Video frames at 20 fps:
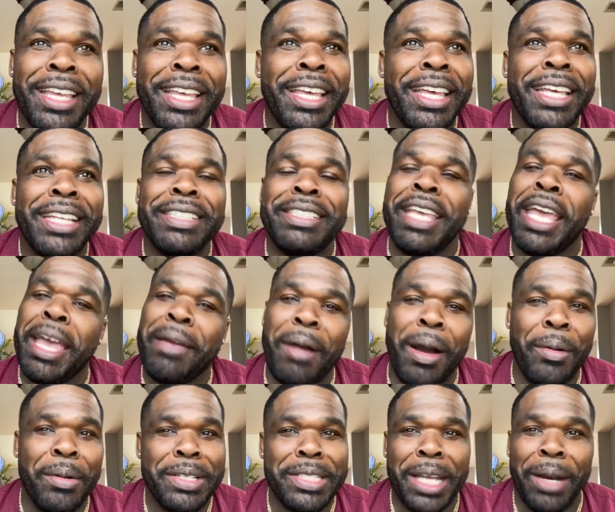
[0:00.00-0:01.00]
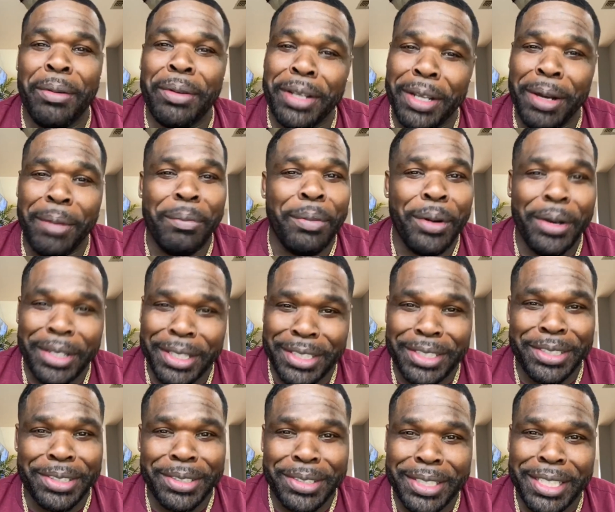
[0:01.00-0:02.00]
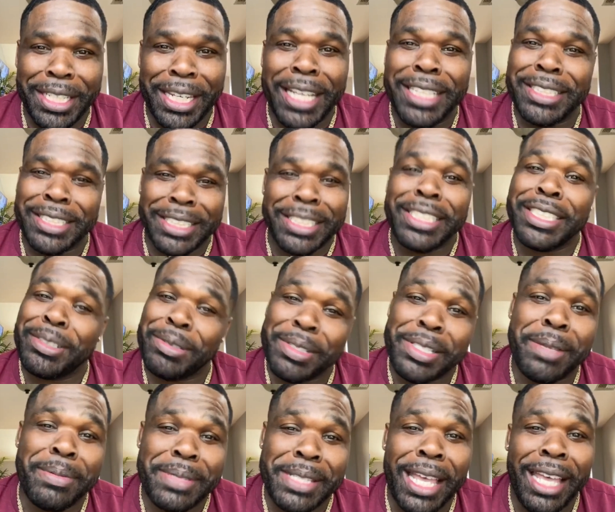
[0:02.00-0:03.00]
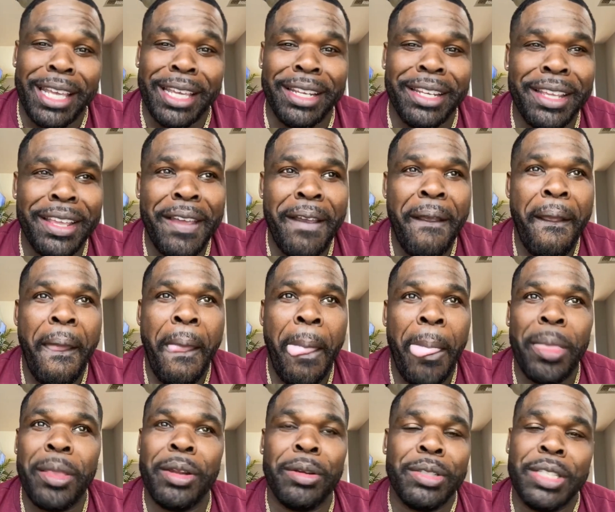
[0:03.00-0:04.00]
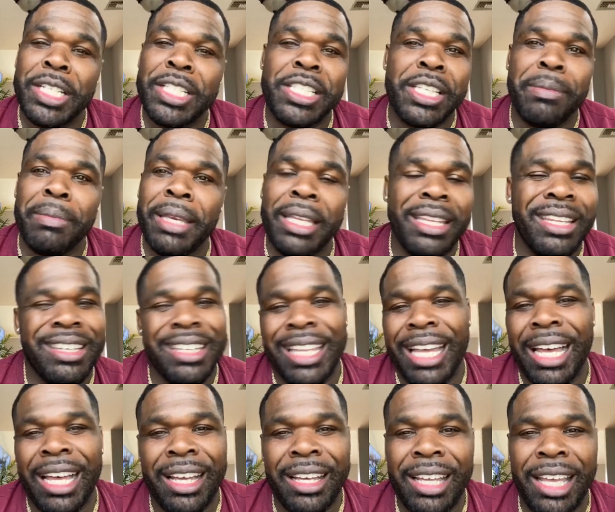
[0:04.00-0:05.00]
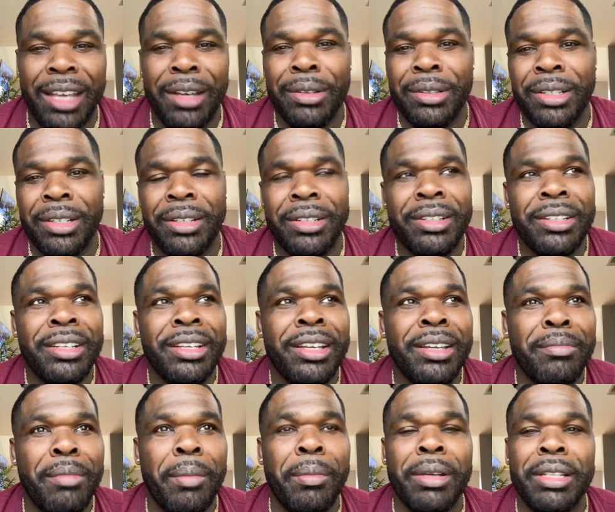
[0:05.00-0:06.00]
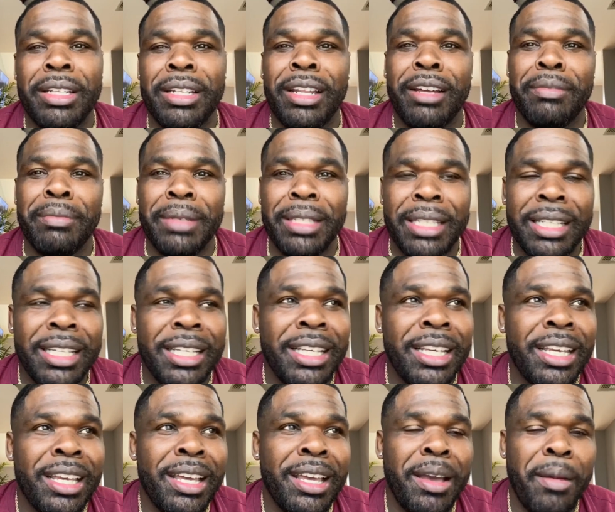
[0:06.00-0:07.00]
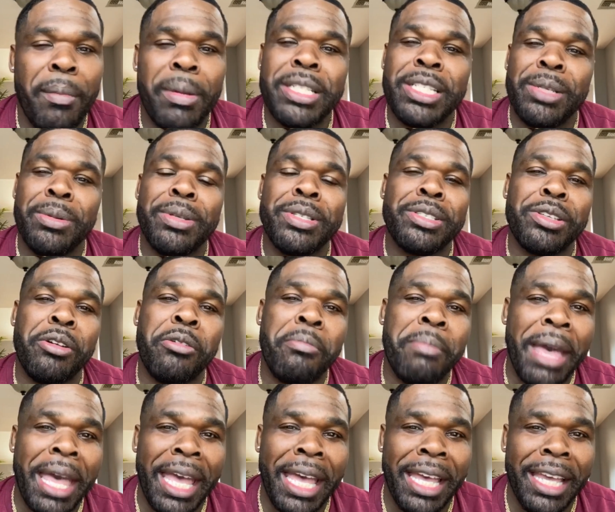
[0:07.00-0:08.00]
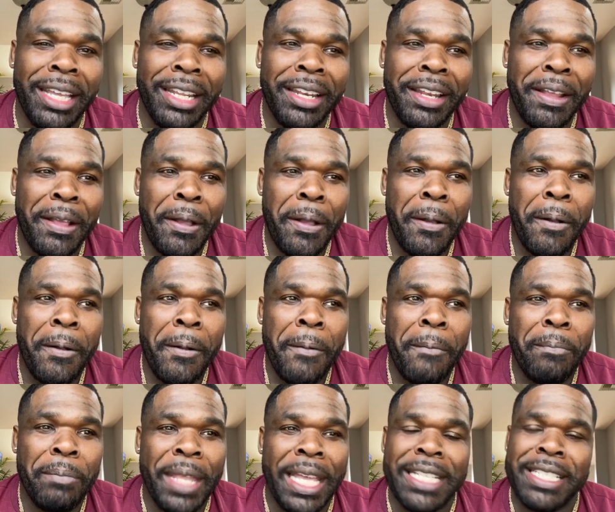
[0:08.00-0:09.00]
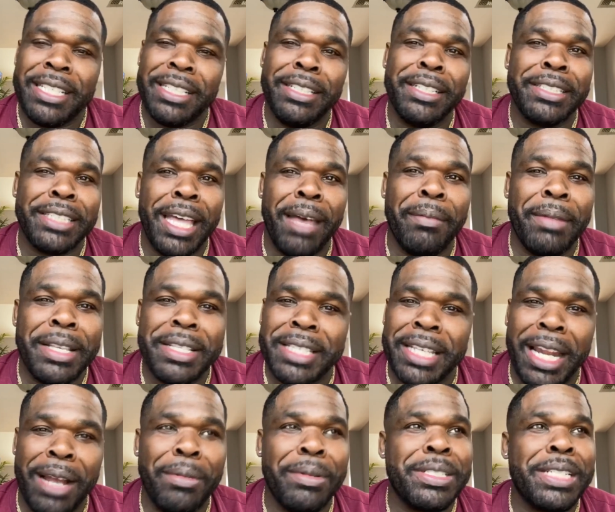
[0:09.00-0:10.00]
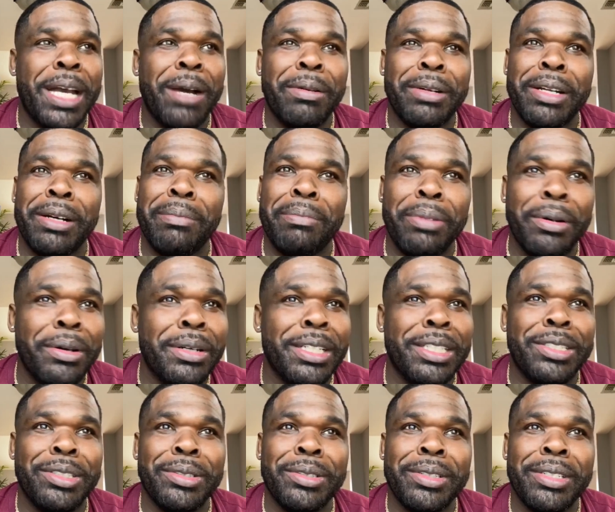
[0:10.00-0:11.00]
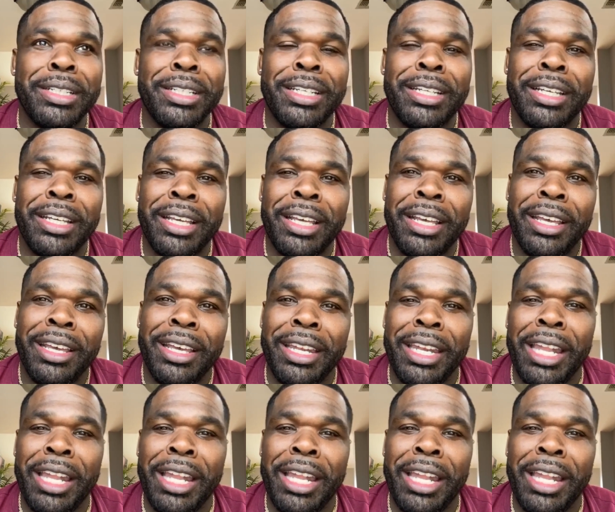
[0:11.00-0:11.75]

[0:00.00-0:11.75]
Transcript: damn, I wish I would have aborted you. And that's because she was upset. You know, did she mean it? Nah, hell no. My mother loved me. But she was so mad that she looked at me and said, I wish I would have aborted you. And now